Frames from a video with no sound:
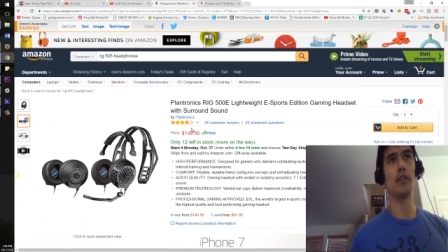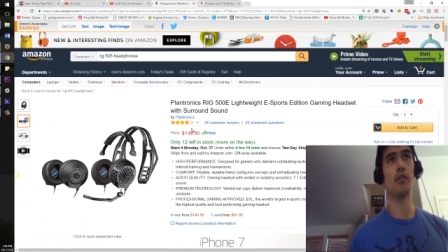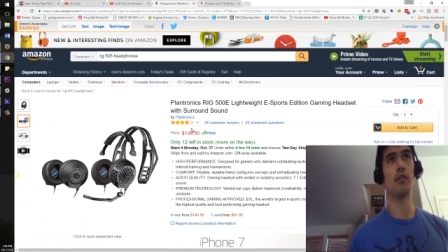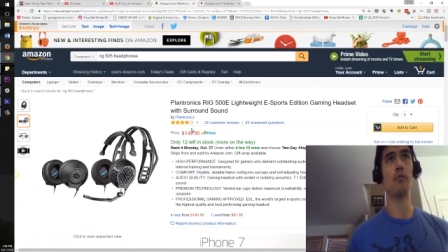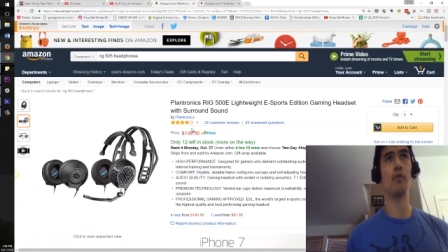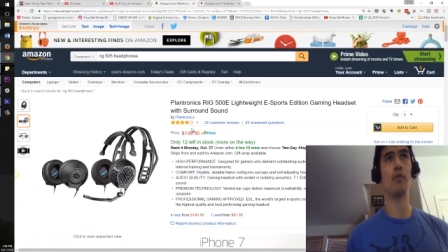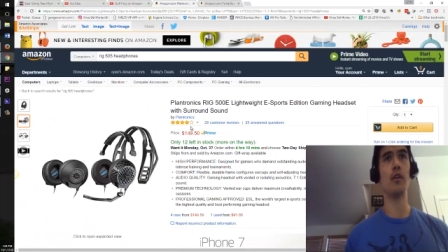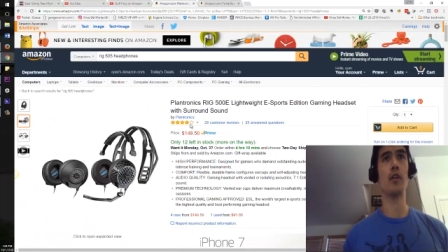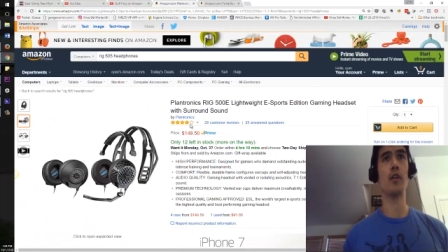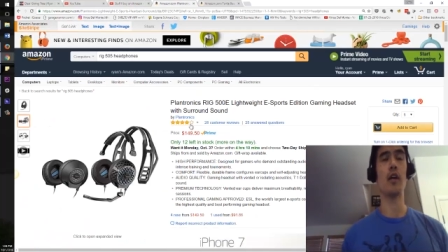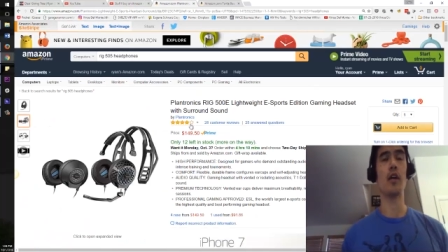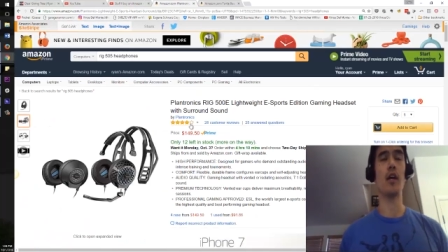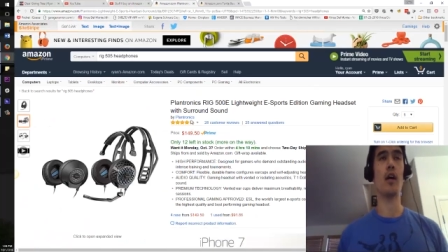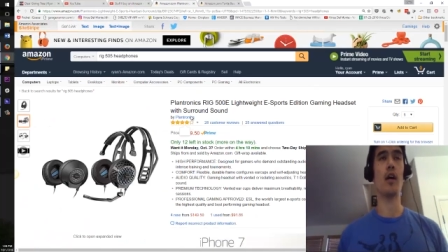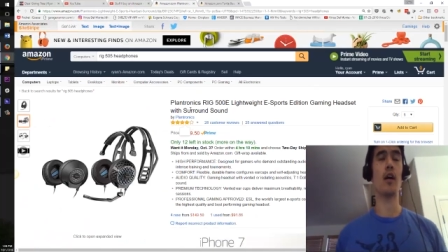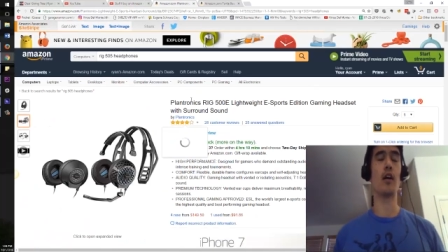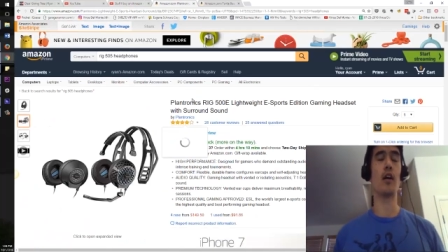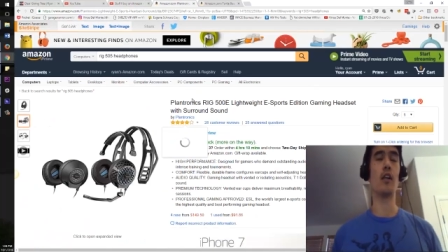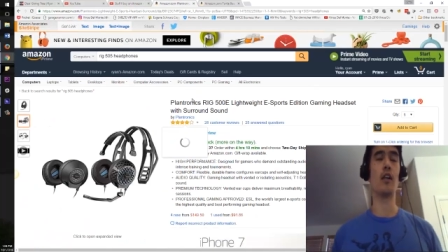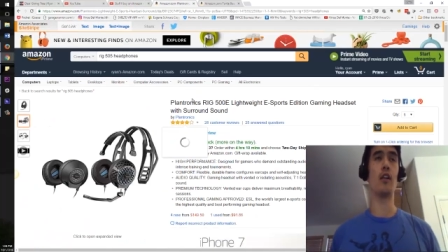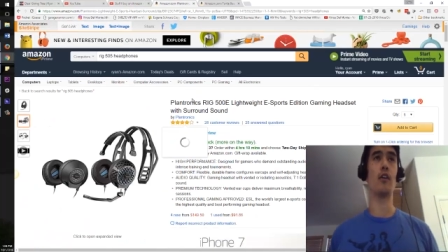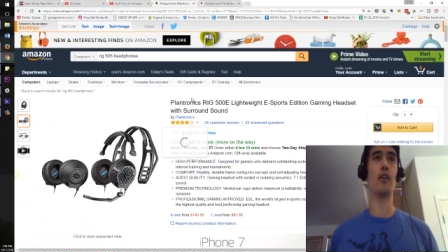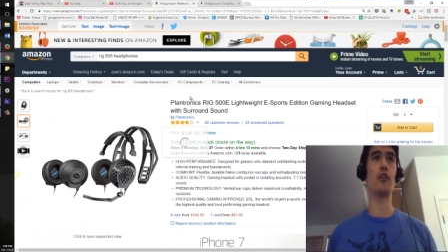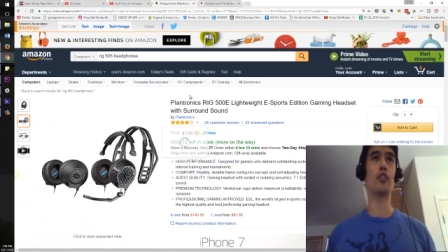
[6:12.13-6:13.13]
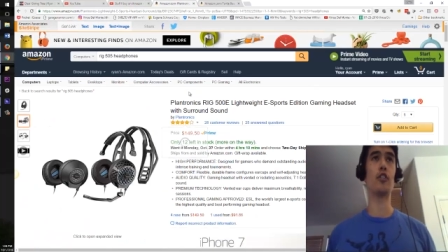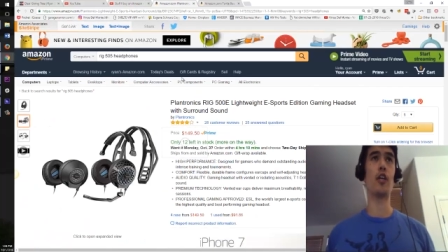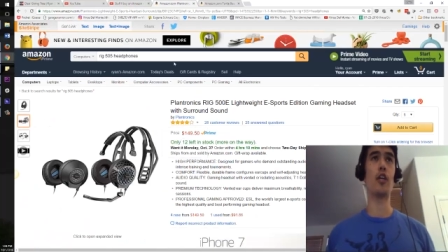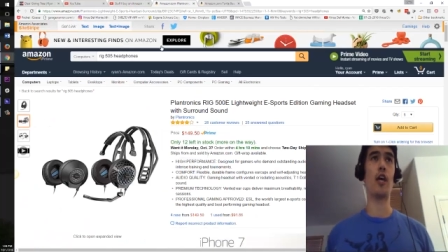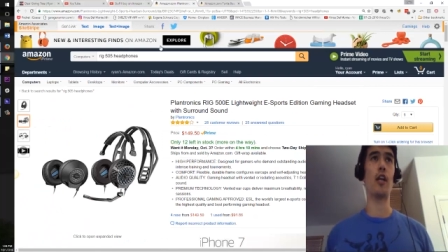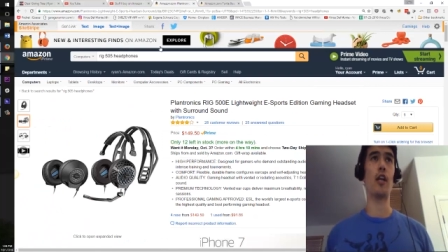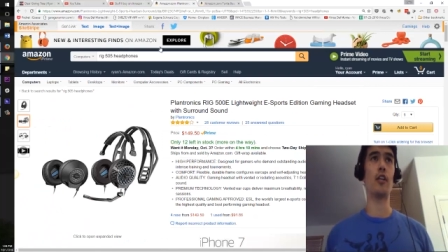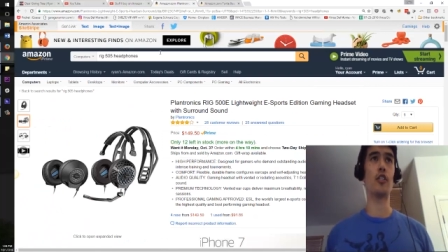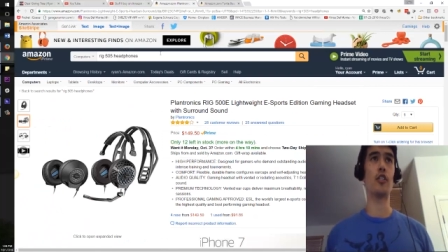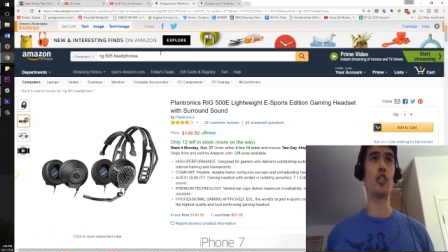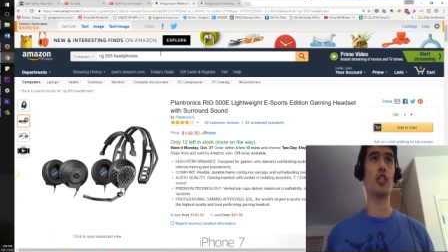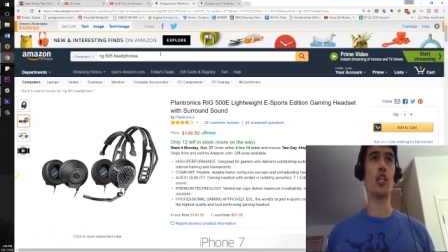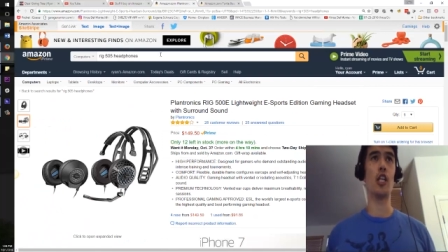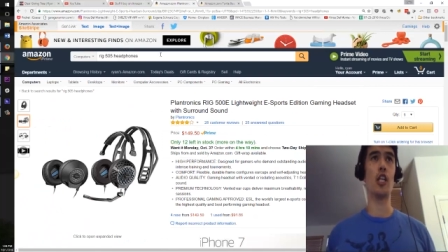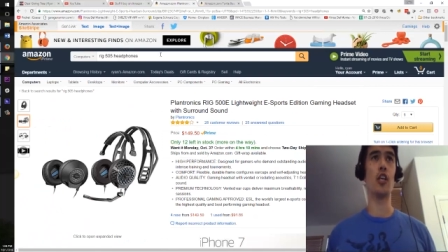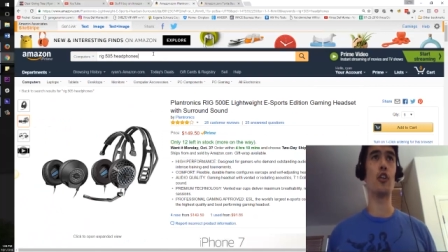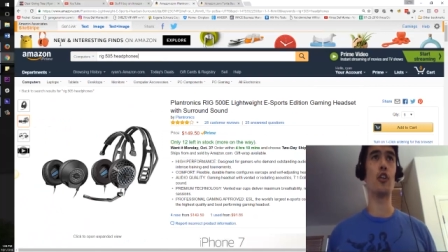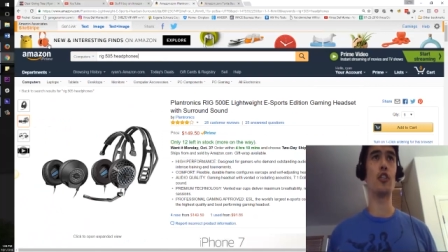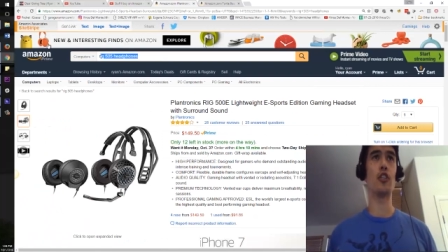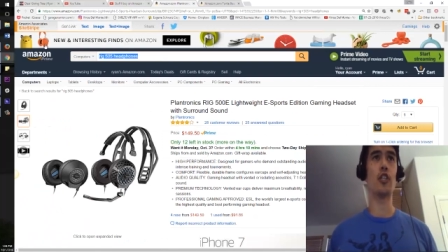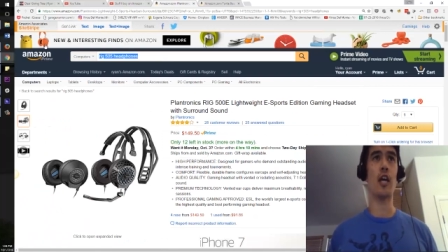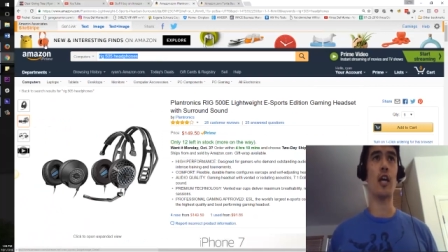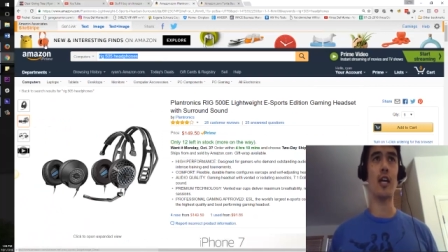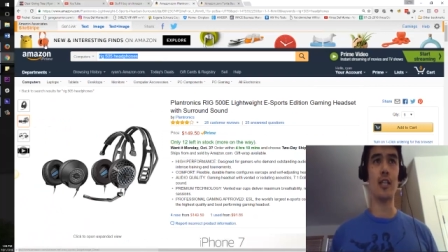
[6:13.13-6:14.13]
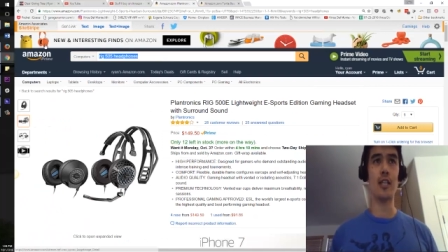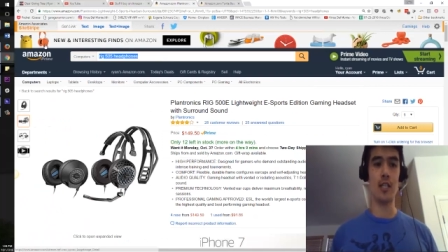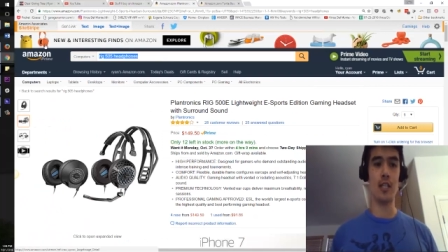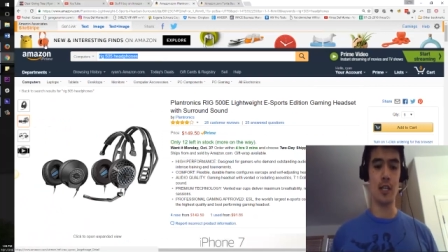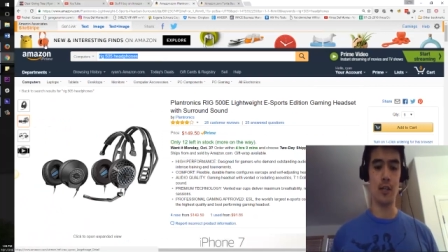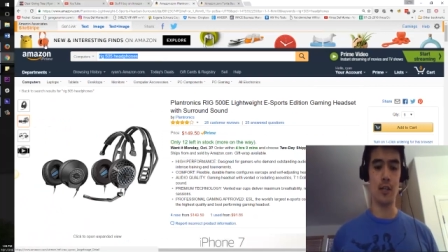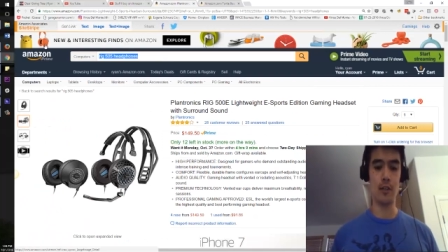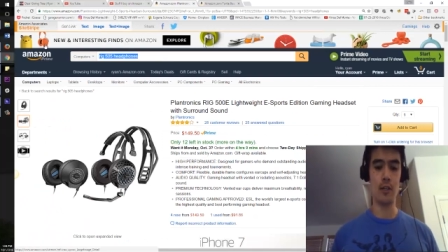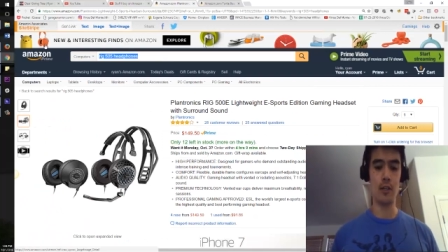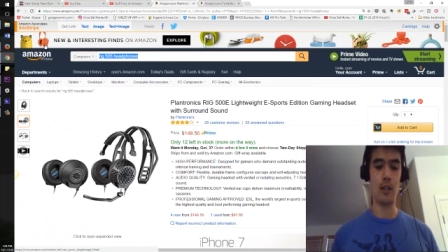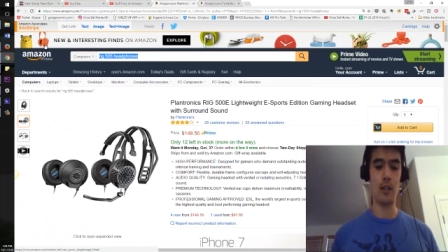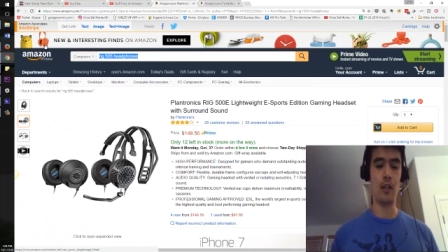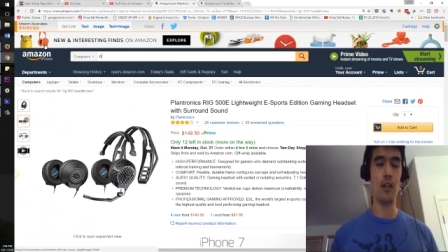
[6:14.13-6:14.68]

three uh, clear channel clear chat the